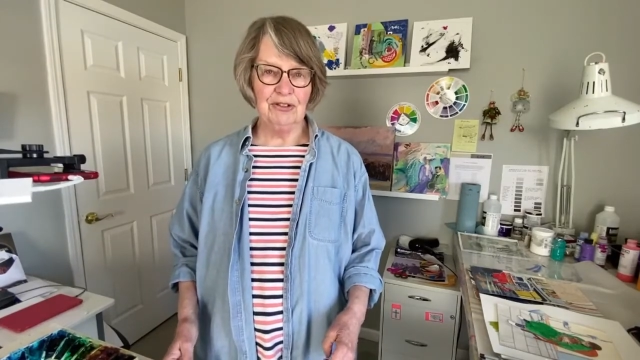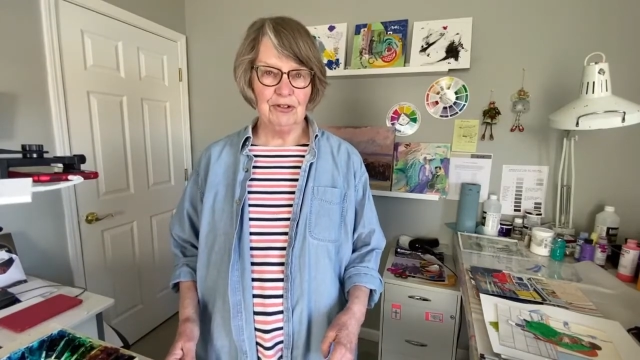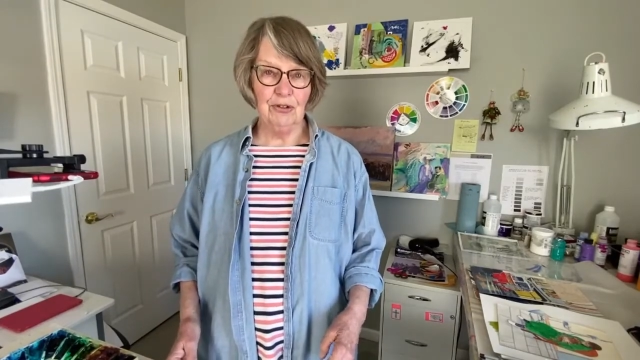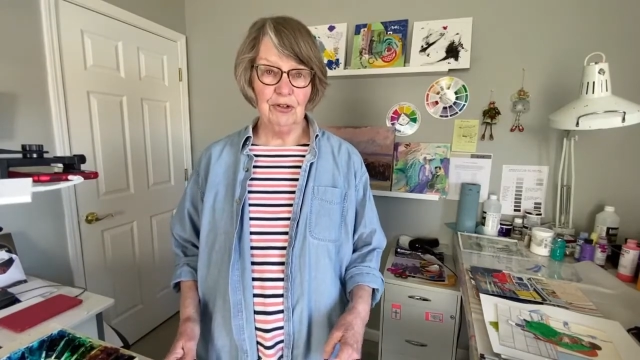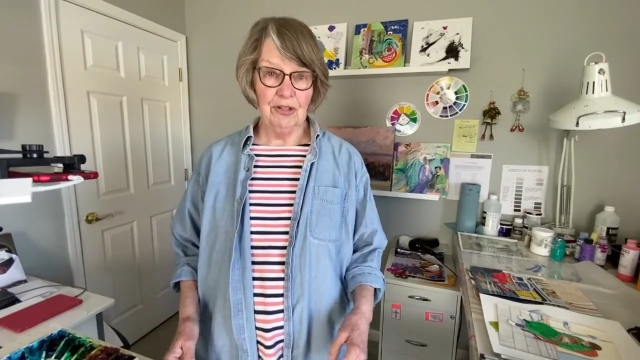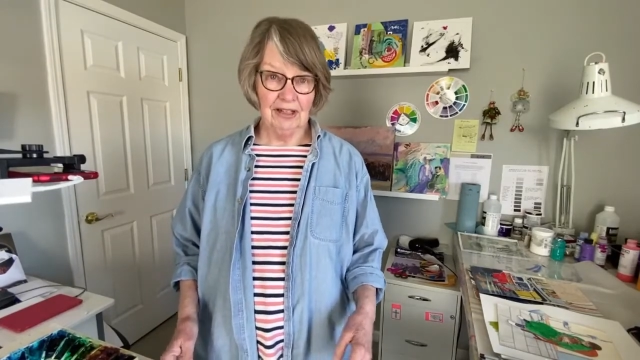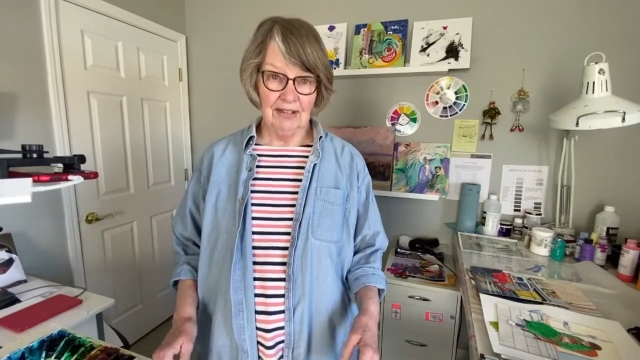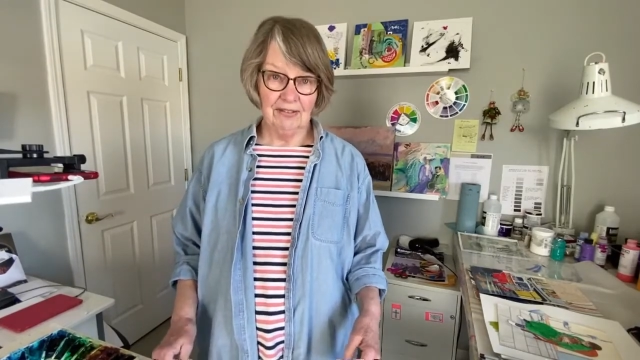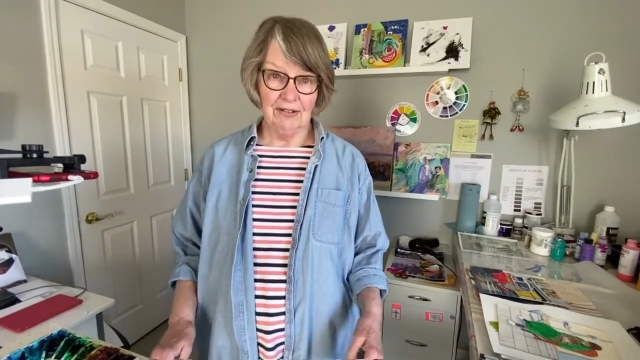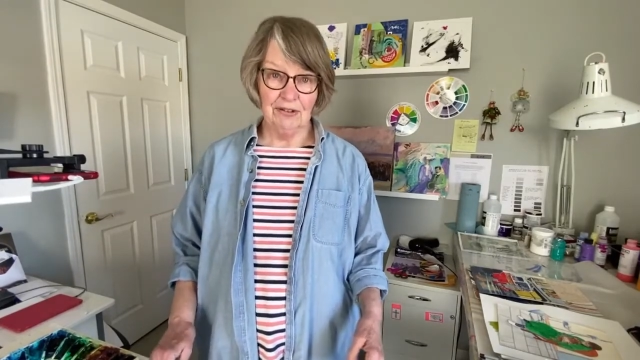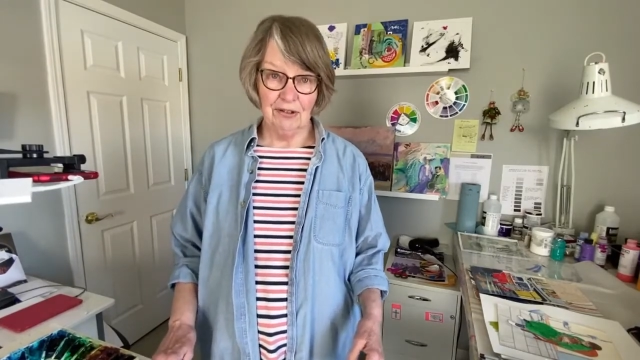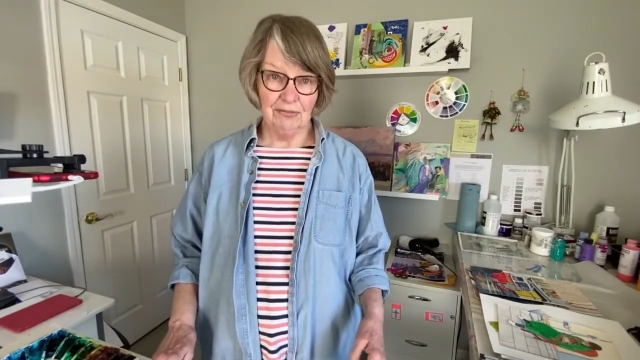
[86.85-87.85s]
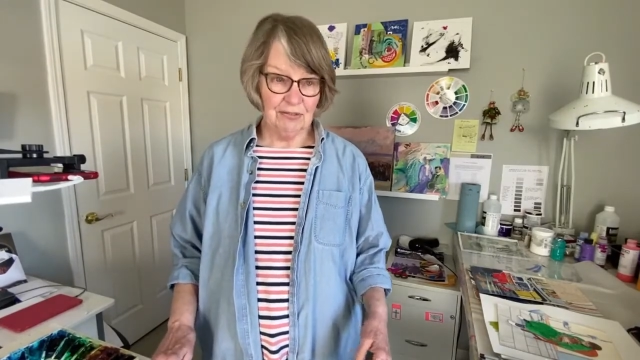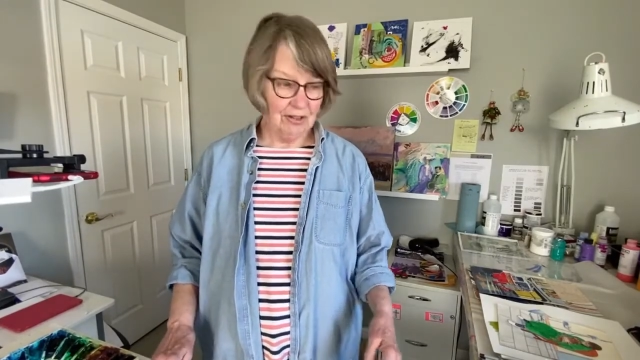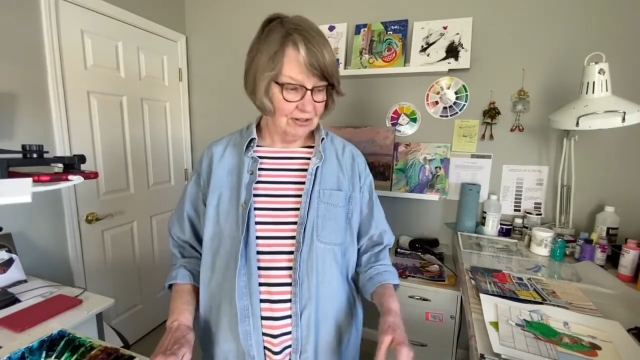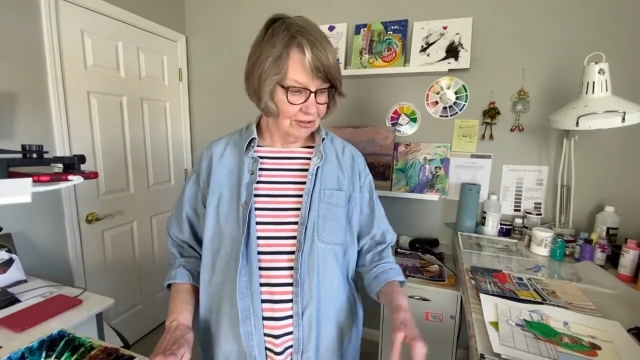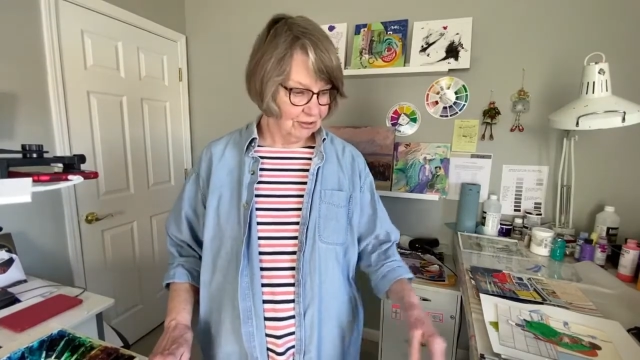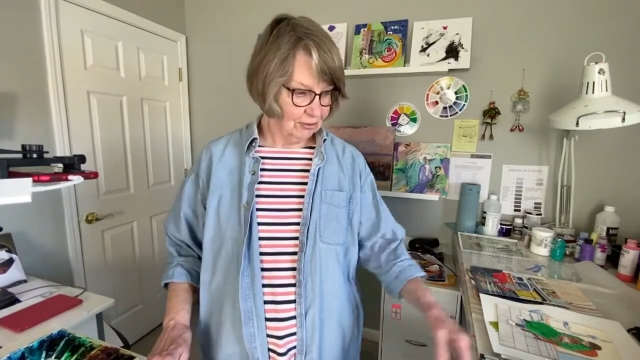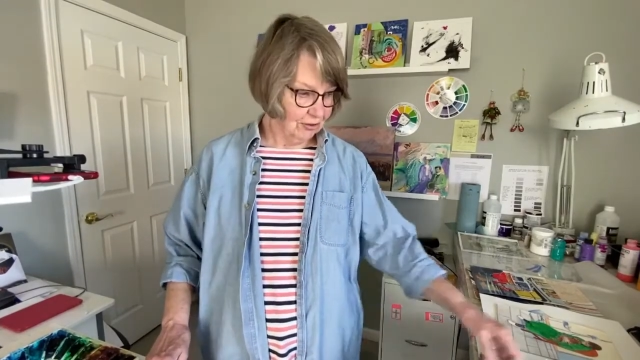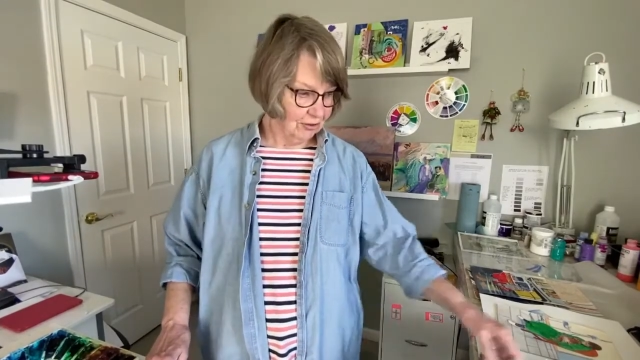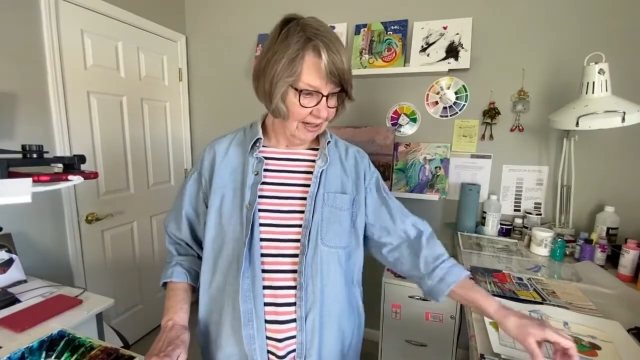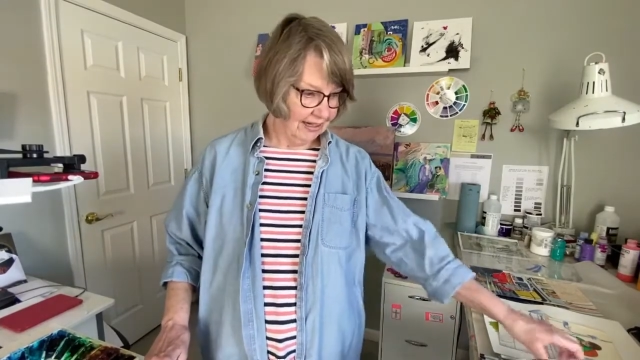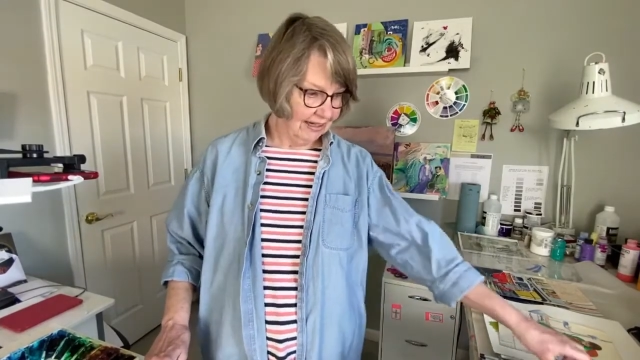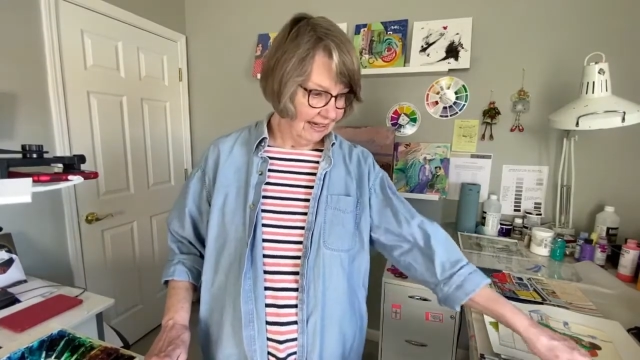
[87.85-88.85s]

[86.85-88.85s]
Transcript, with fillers: so you can get the drift of the story.